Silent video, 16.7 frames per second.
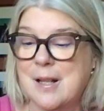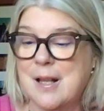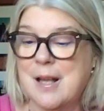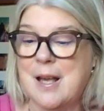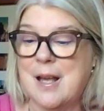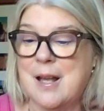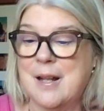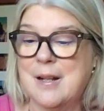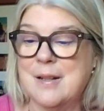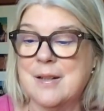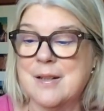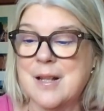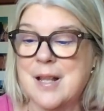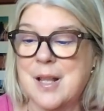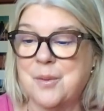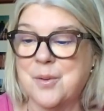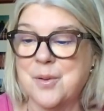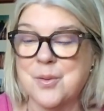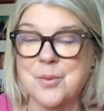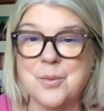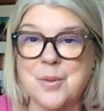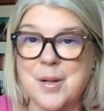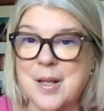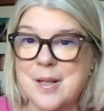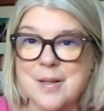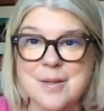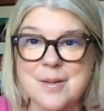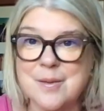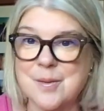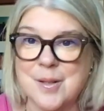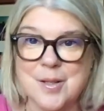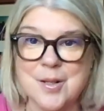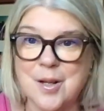And it was always
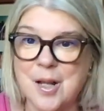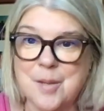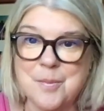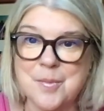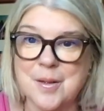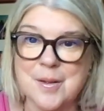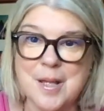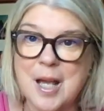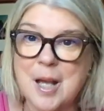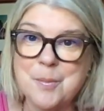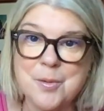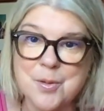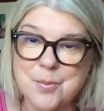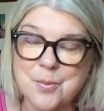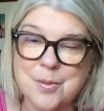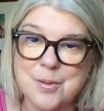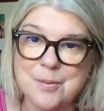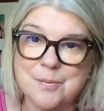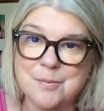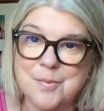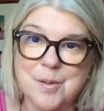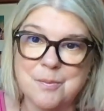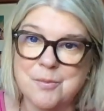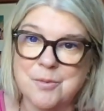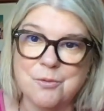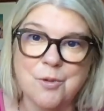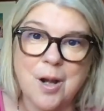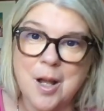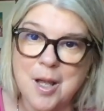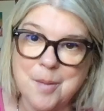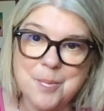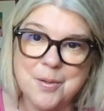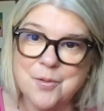the time that the apples were
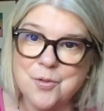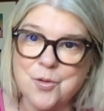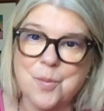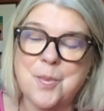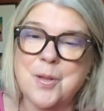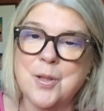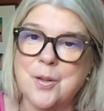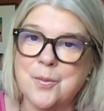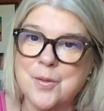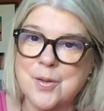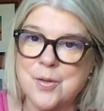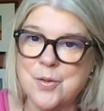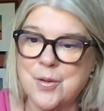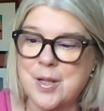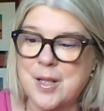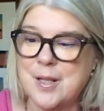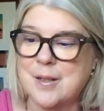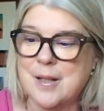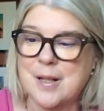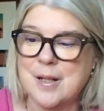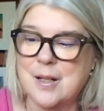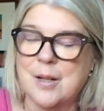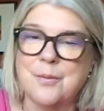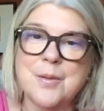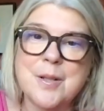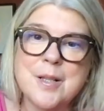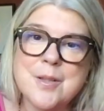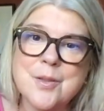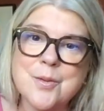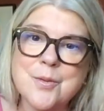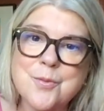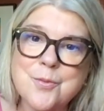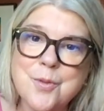ripe and dropping off the tree, and that lovely
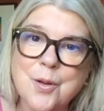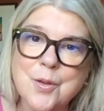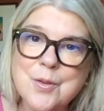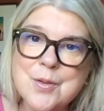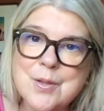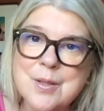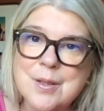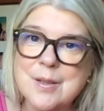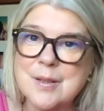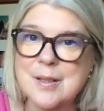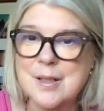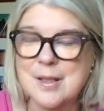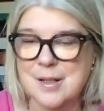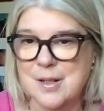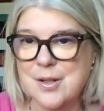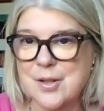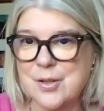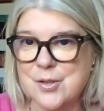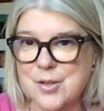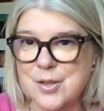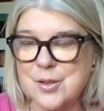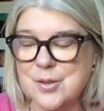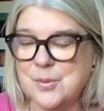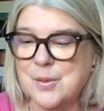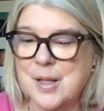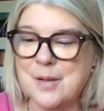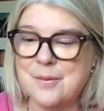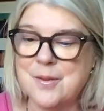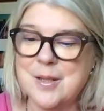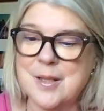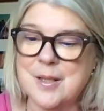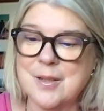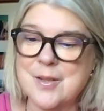sort of frost and dew and
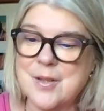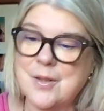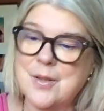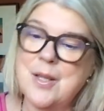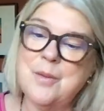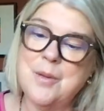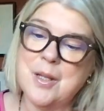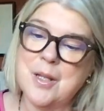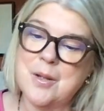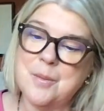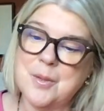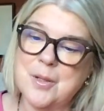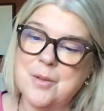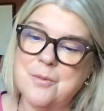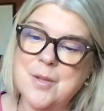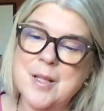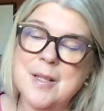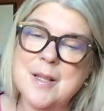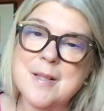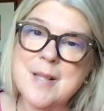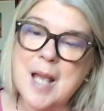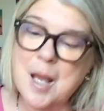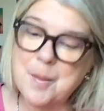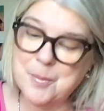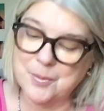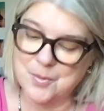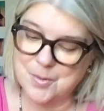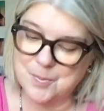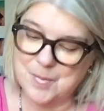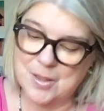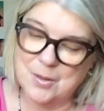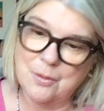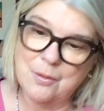everything. So here we go. I'm going to read this. Apples
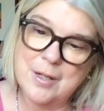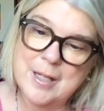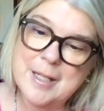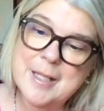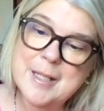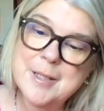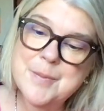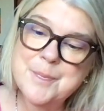by Laurie Lee.